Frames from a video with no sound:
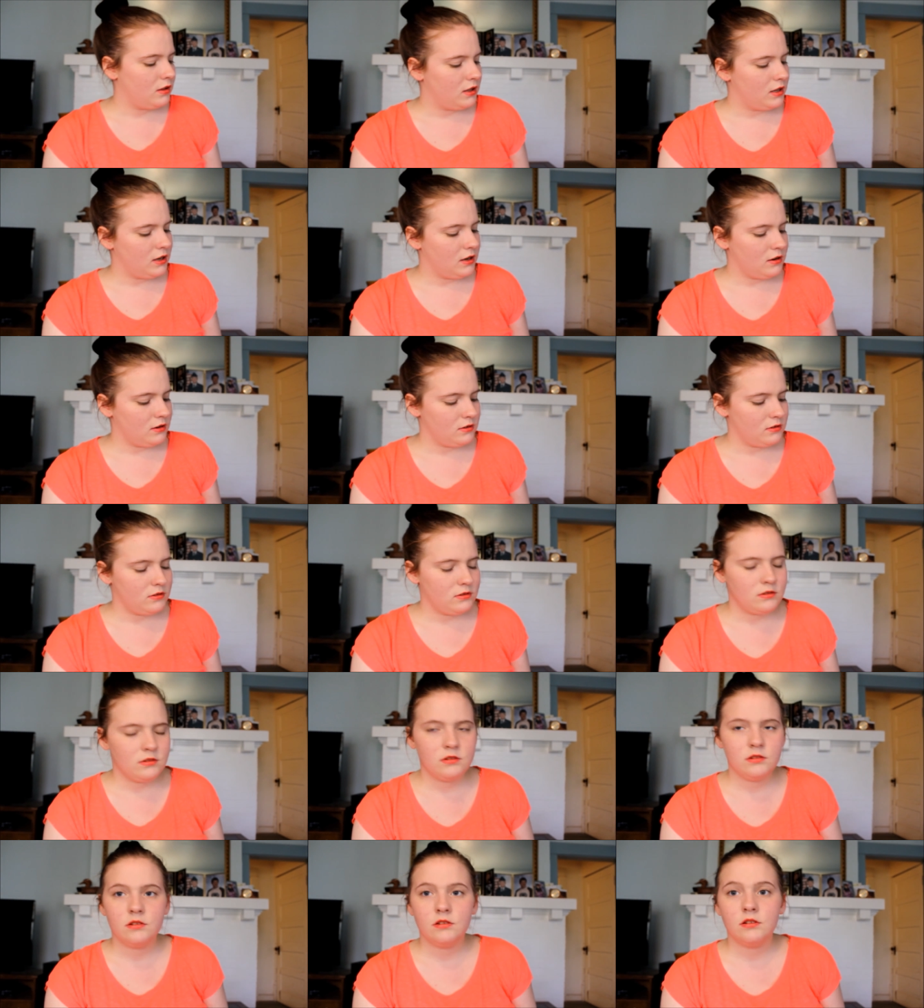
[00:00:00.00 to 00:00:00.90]
Here.
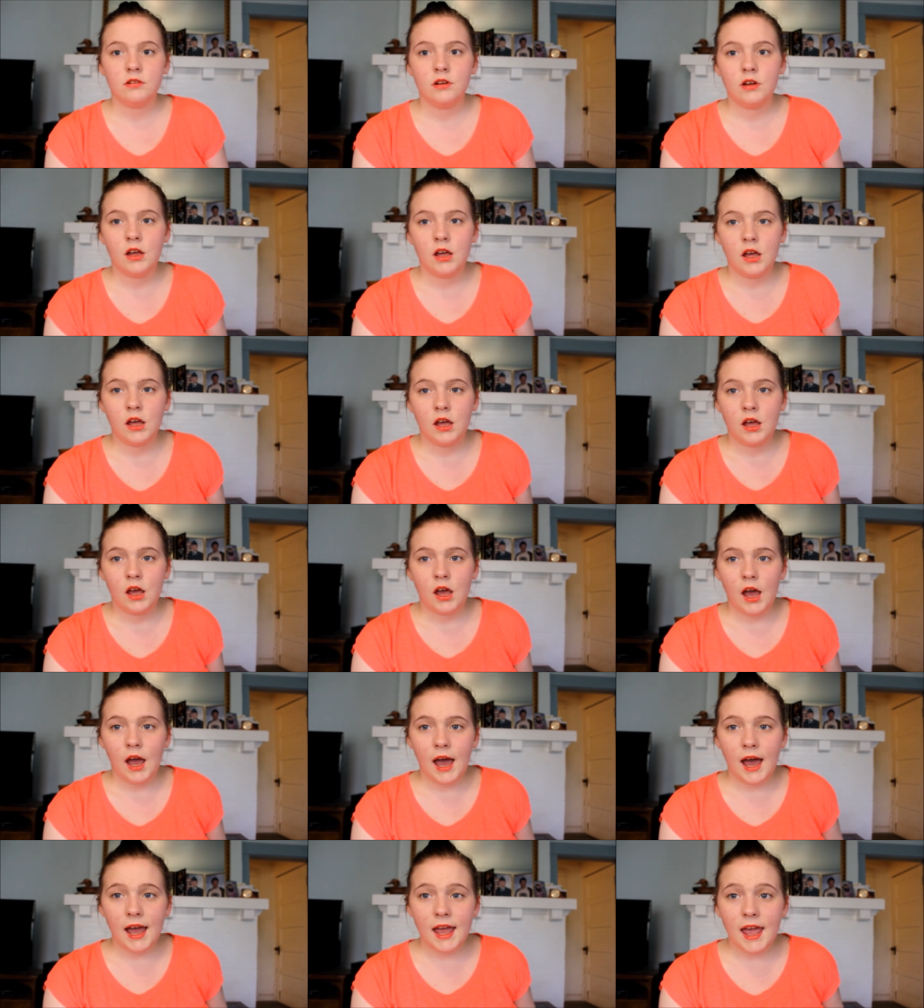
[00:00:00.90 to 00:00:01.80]

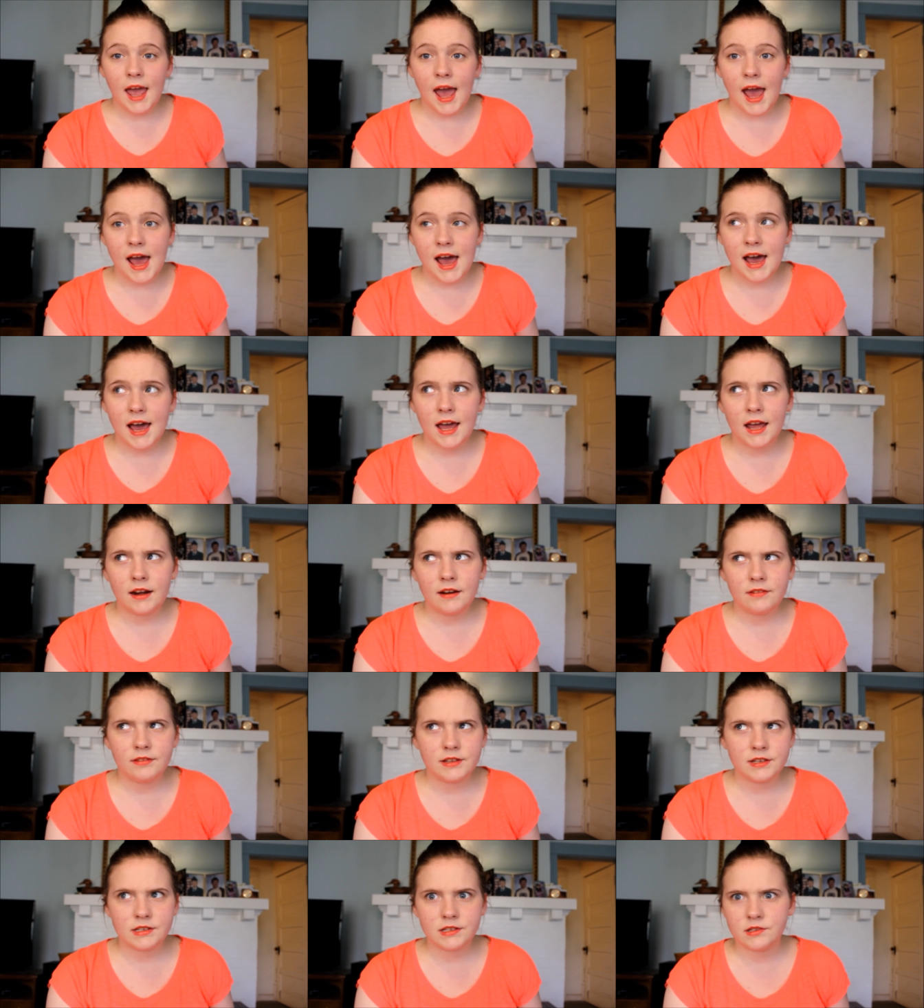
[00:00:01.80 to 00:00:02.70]
I
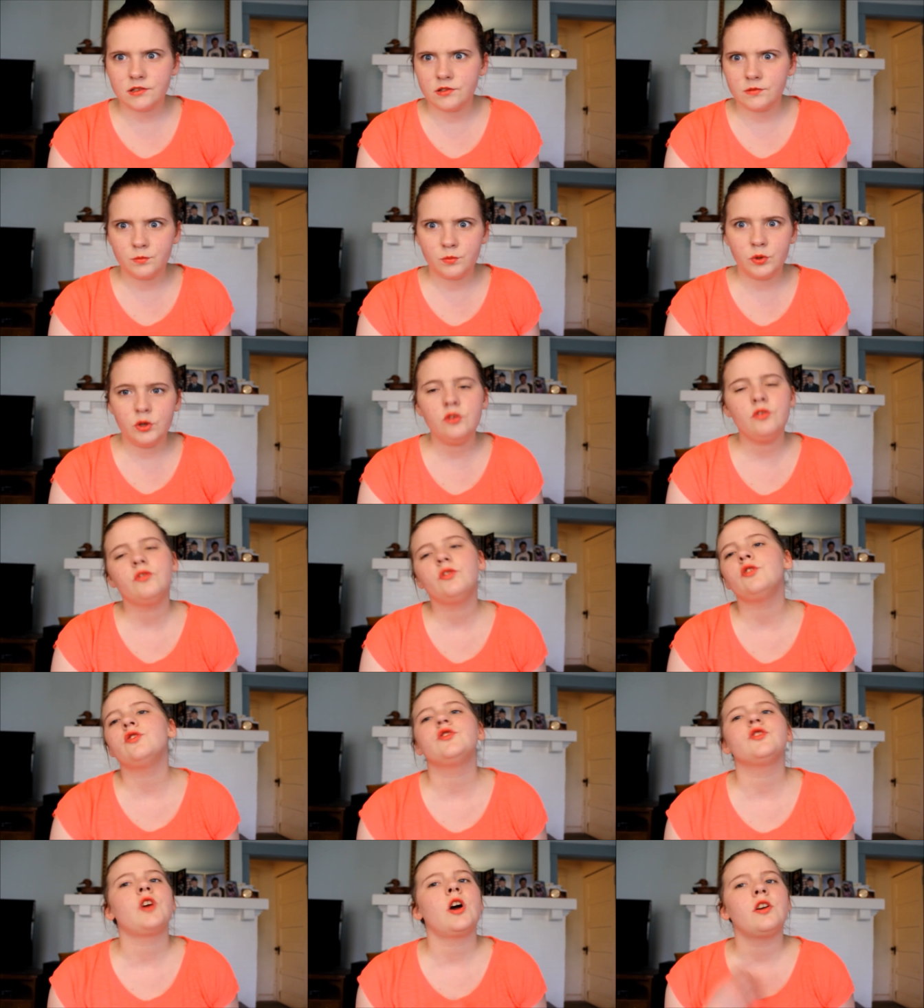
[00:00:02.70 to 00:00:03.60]
had this
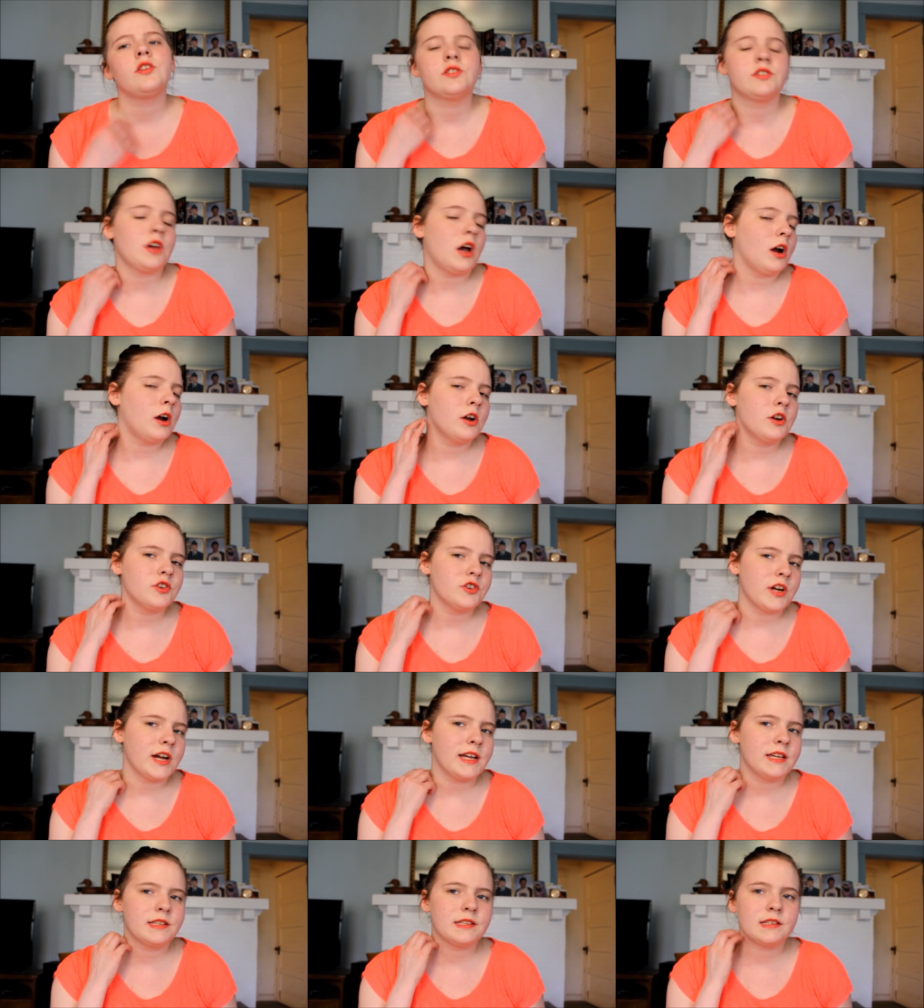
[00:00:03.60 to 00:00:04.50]
beautiful Zara
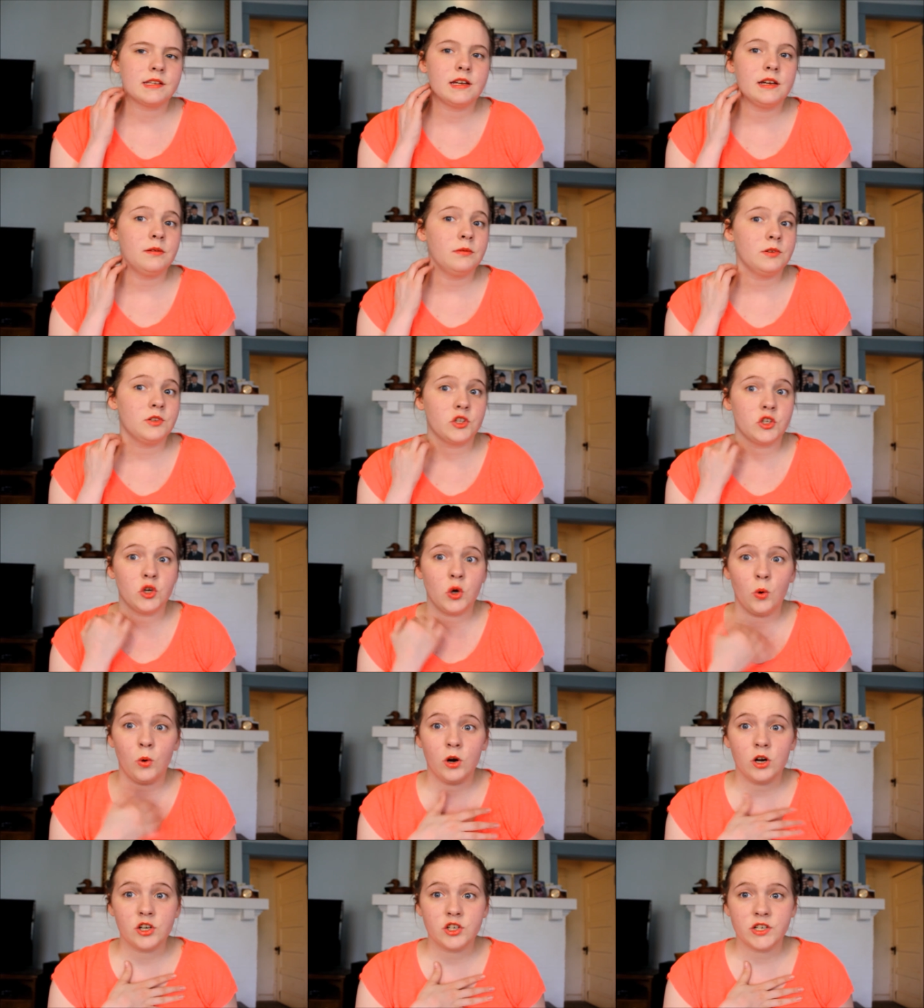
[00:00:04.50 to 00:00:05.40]
dress. It was
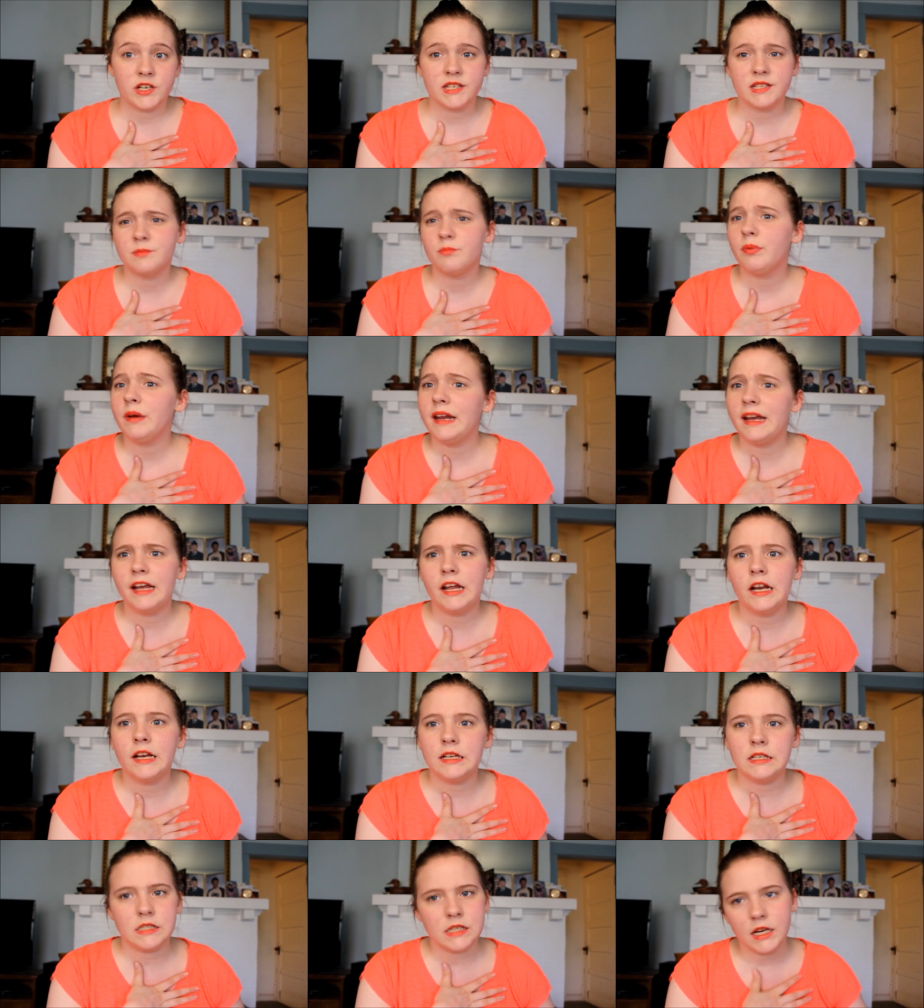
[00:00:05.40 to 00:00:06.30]
gorgeous, but it
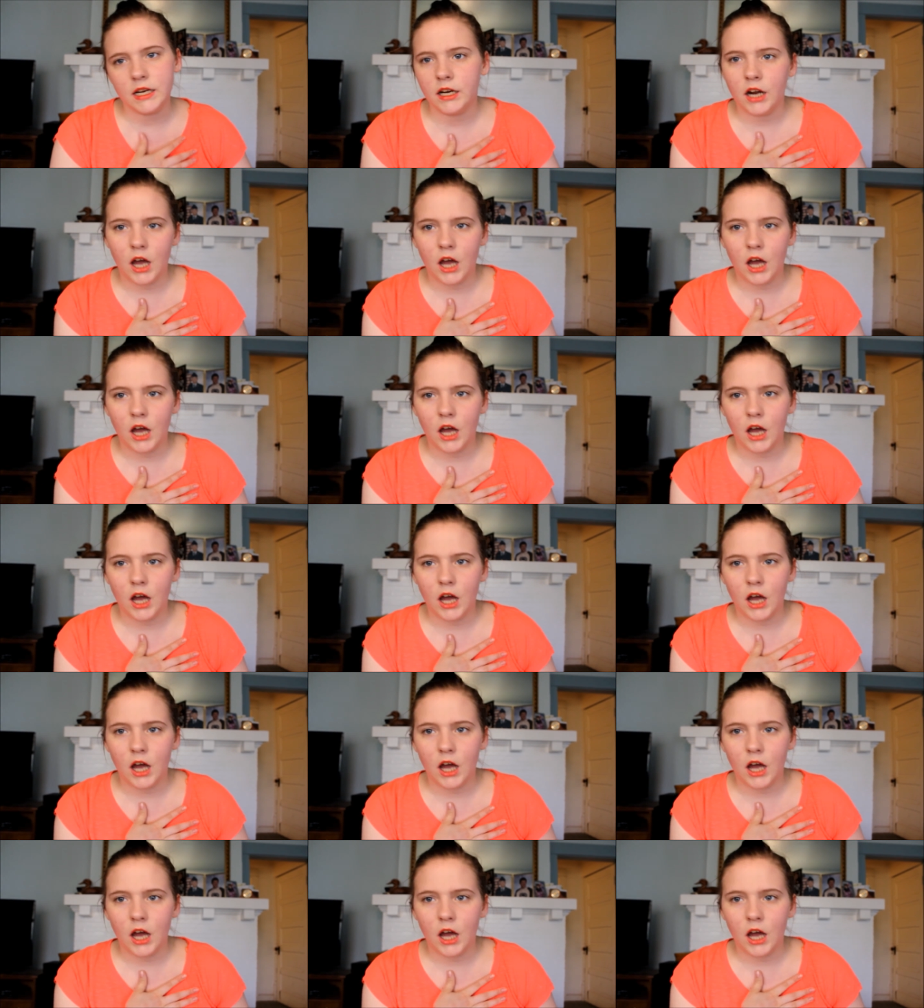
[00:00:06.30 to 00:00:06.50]
did